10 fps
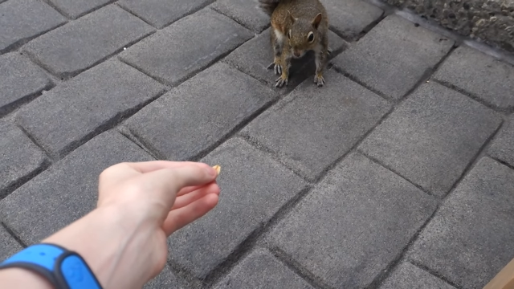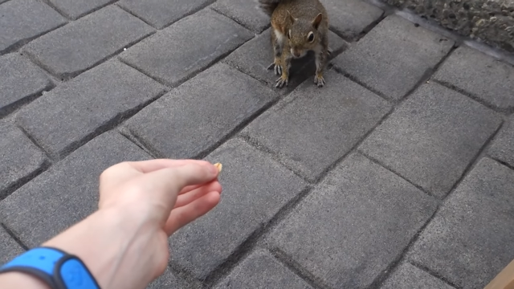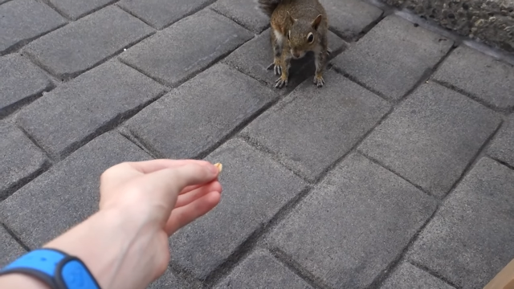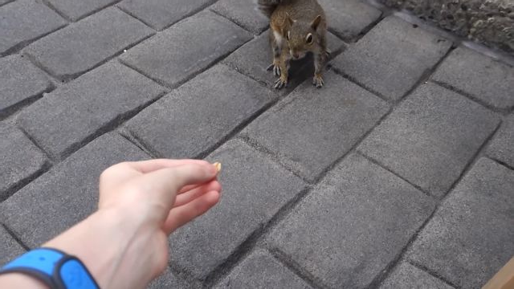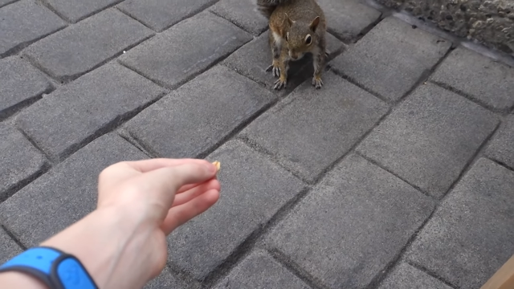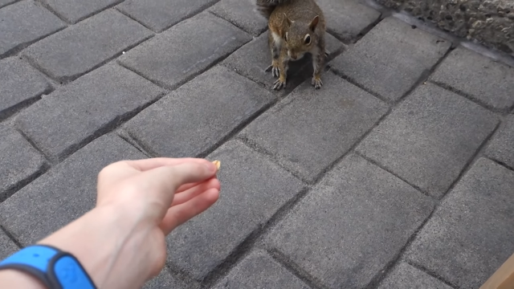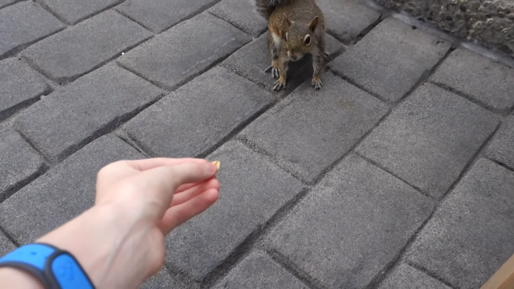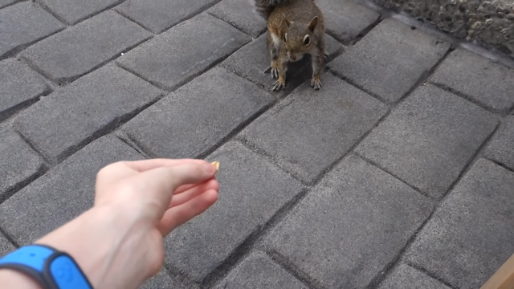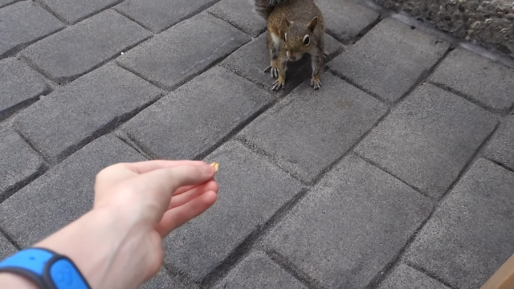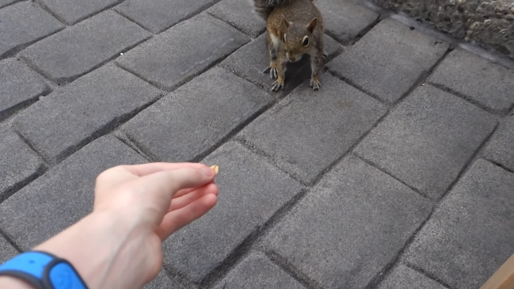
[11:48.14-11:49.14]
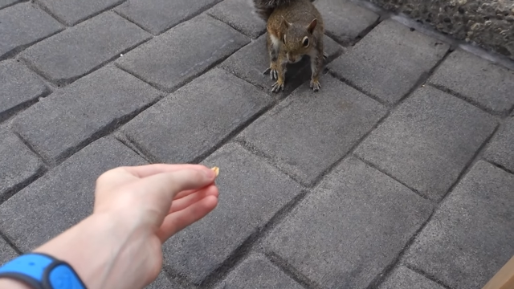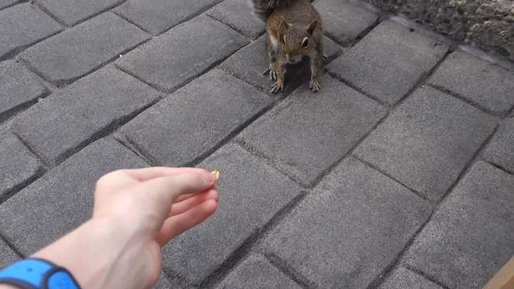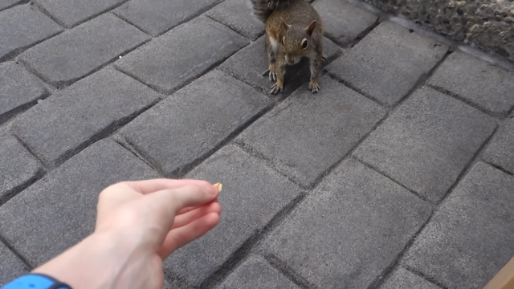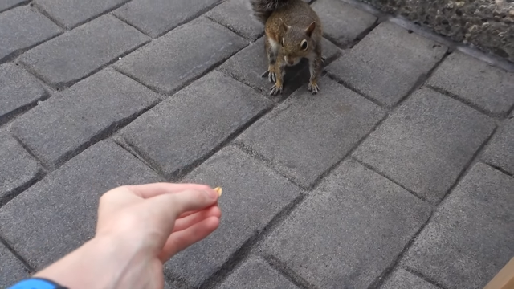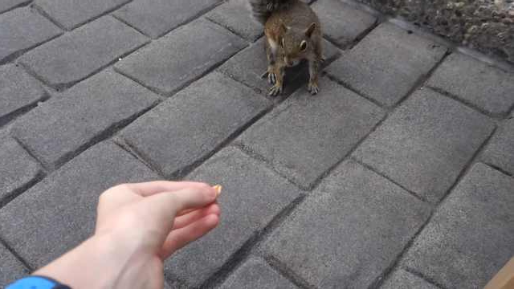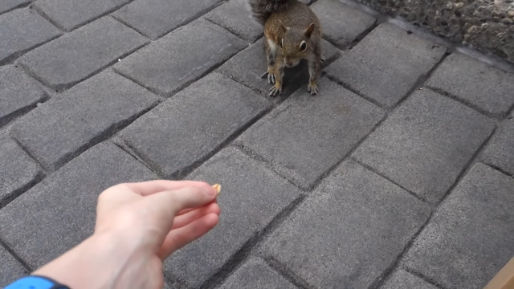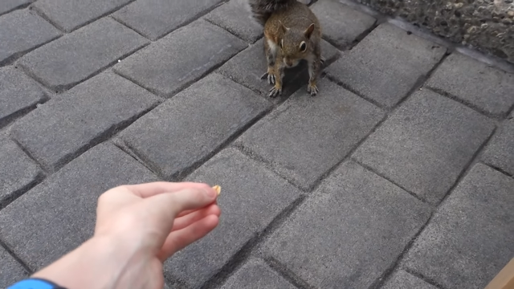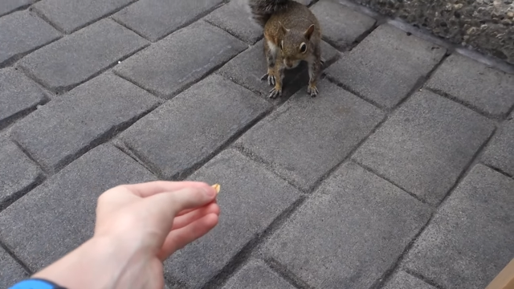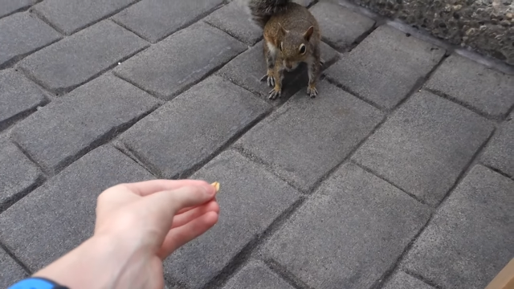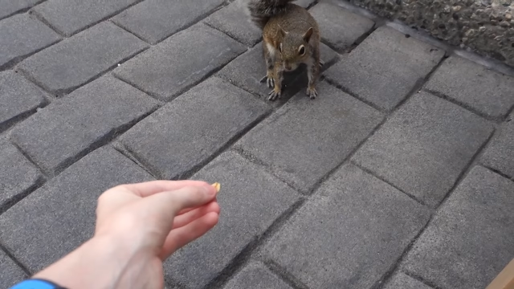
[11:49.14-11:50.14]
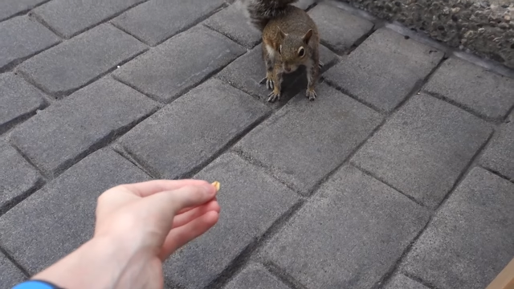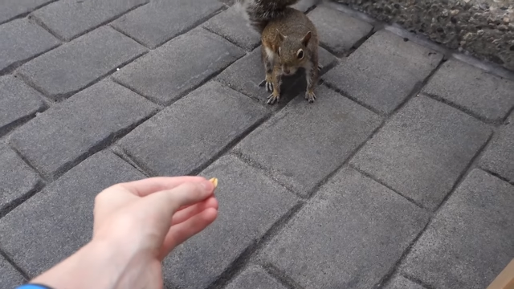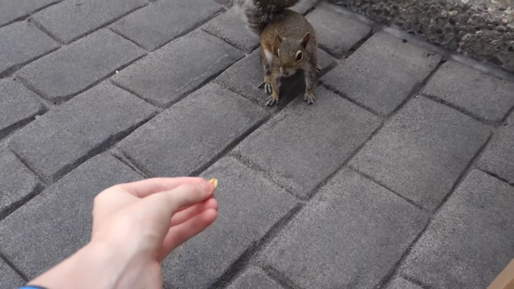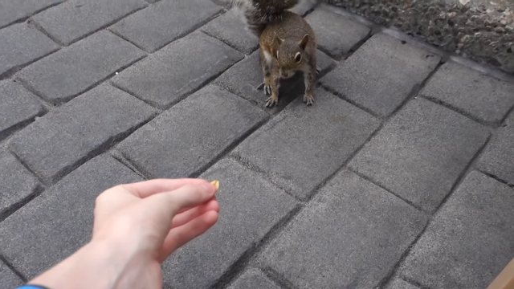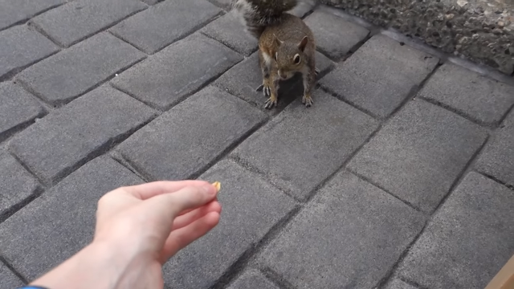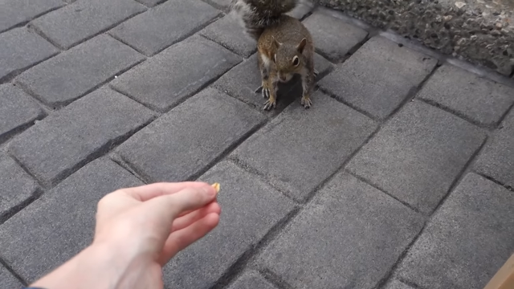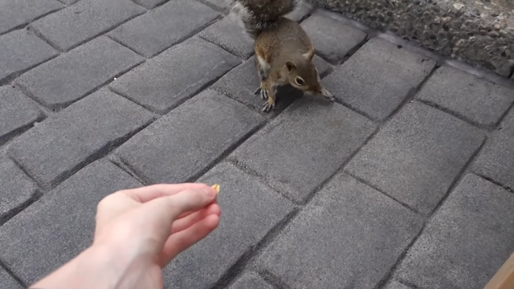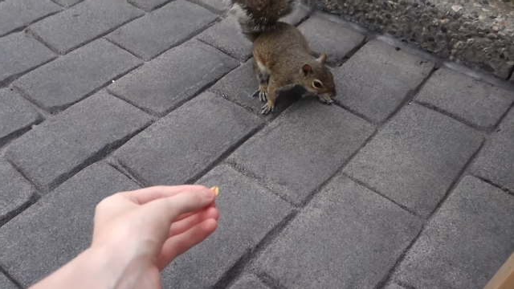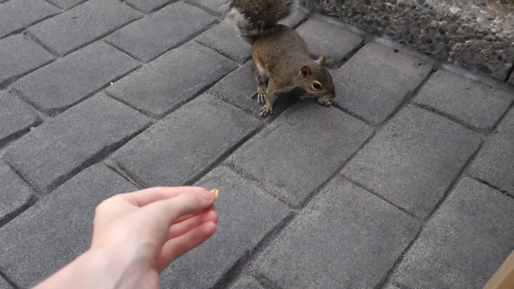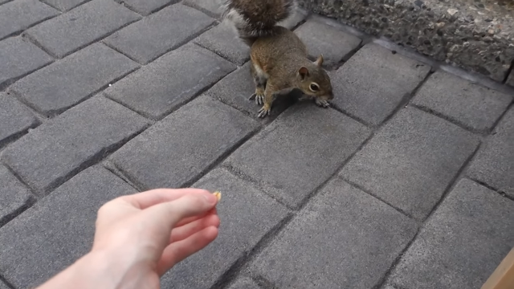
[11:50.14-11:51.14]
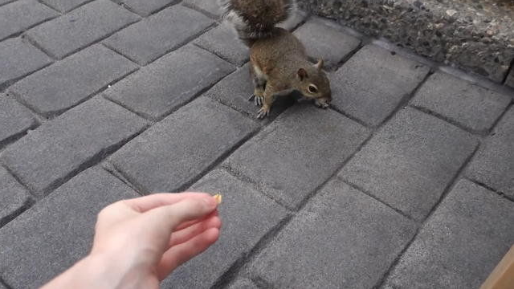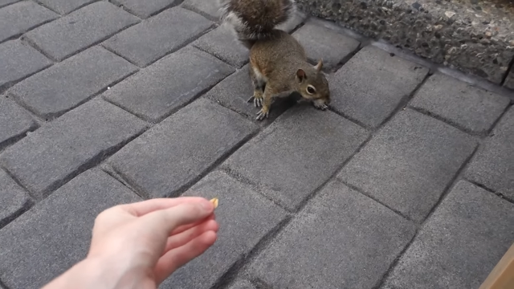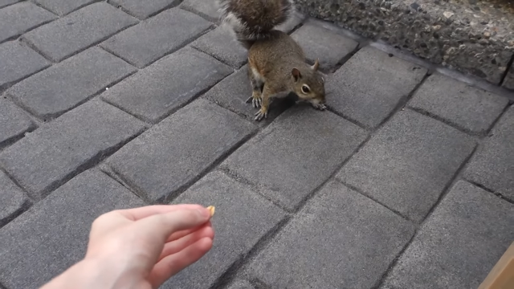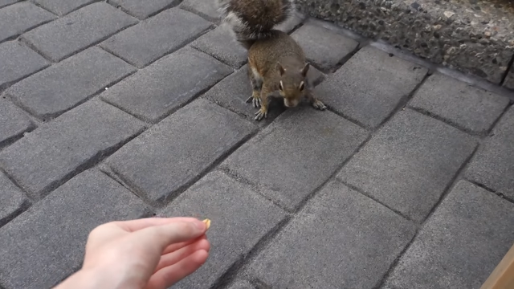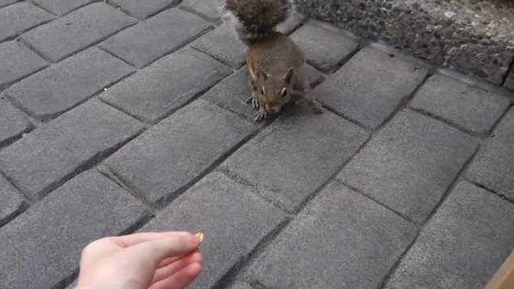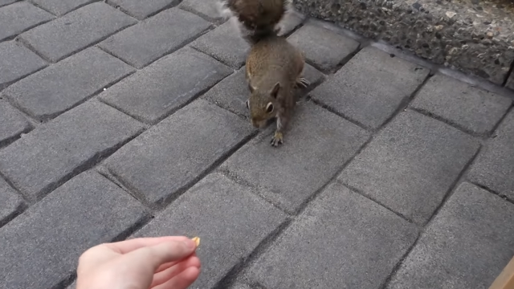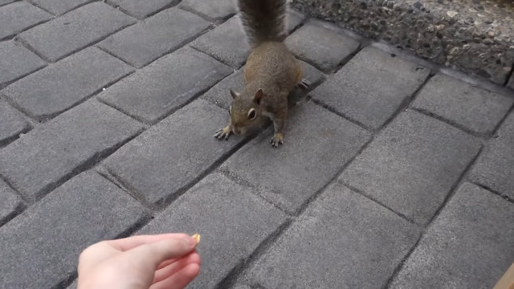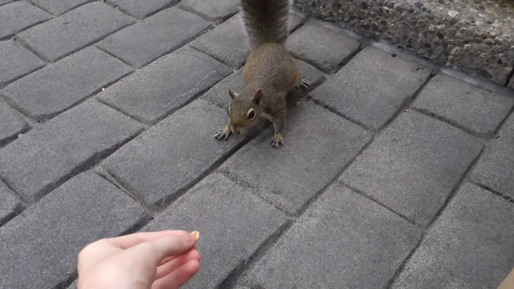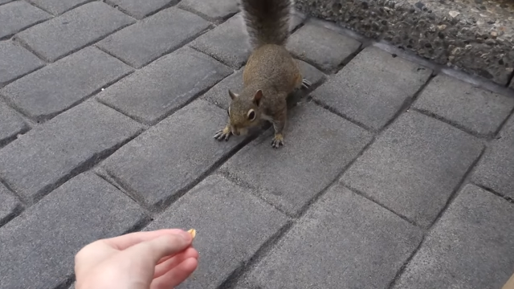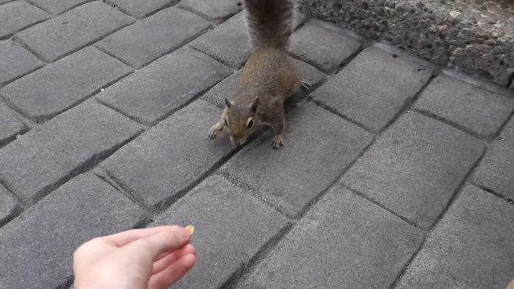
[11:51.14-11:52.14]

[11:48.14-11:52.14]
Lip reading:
Nobody's mouth can be seen.